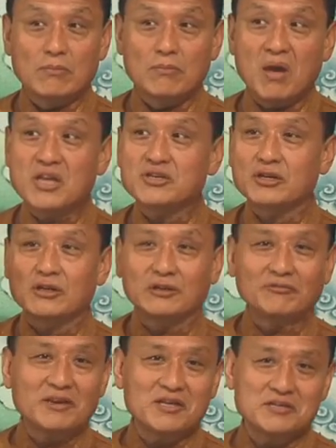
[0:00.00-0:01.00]
magical
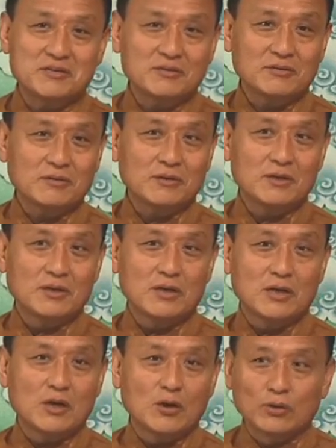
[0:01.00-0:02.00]
events,
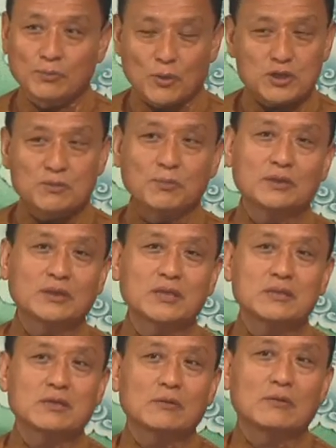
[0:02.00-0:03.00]
all the possible
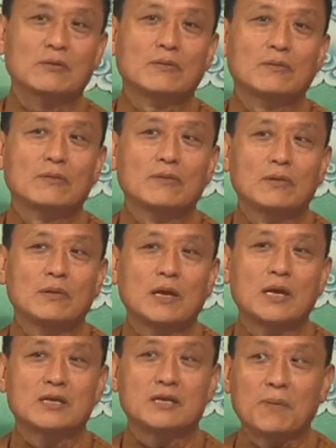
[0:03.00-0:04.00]
things.
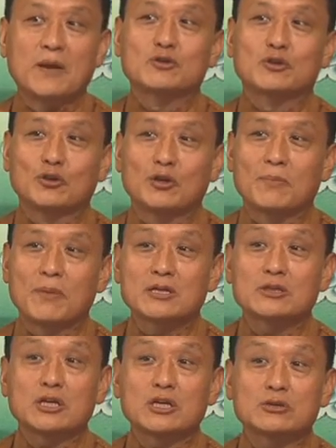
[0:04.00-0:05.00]
And depends on your
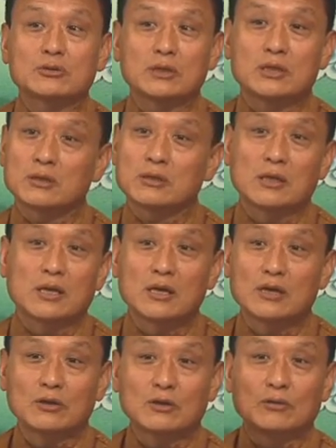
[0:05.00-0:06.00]
imagination. Then
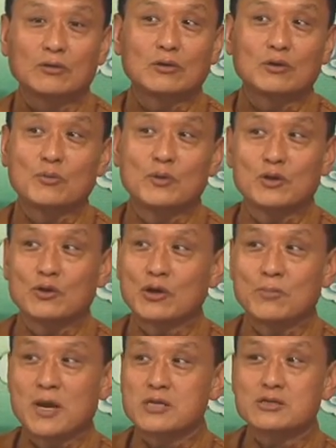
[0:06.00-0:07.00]
your
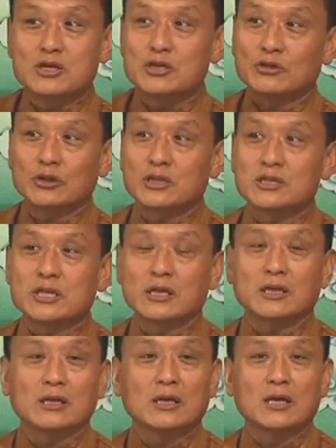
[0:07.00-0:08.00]
imagination can
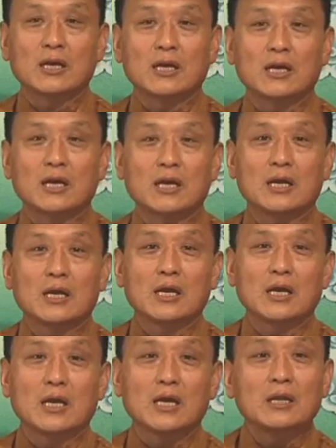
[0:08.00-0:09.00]
take
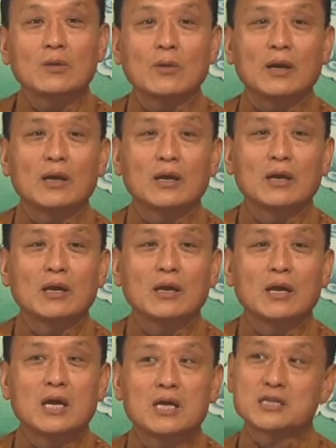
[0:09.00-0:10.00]
anywhere.
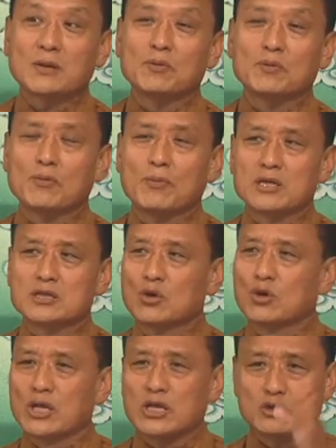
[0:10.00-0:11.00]
And some people might say,
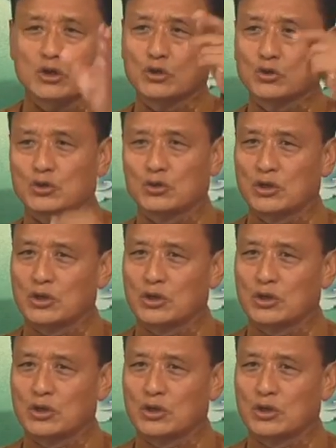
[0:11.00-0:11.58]
oh, that's not good.